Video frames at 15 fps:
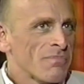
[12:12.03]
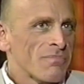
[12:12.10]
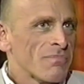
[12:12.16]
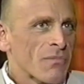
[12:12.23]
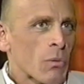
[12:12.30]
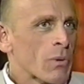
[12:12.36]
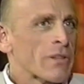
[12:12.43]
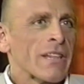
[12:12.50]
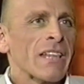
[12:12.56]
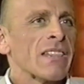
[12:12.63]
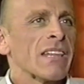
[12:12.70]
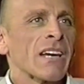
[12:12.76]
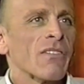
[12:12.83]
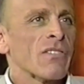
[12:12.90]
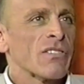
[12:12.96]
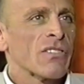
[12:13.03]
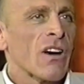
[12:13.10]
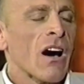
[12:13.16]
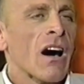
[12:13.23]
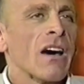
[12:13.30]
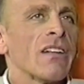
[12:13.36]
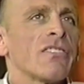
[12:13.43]
What they think of as
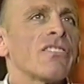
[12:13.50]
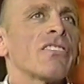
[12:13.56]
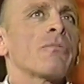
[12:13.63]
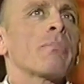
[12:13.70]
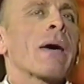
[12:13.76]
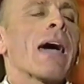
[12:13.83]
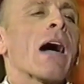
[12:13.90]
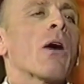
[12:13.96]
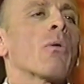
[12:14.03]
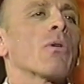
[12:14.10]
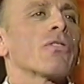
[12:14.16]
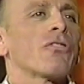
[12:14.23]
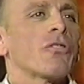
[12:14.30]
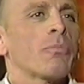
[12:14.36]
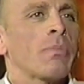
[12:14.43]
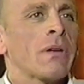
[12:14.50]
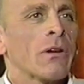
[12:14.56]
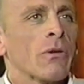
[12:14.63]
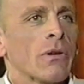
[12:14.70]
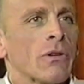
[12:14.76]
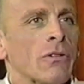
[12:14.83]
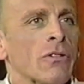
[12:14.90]
God is this power
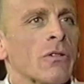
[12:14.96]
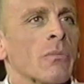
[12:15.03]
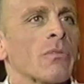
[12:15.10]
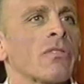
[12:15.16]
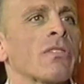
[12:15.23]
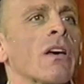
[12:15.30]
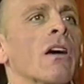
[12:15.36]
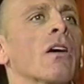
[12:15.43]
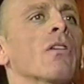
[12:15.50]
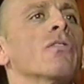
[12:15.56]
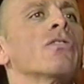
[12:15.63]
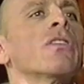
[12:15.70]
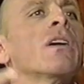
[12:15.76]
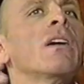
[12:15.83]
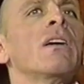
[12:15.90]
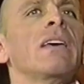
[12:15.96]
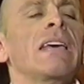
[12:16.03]
superior to themselves,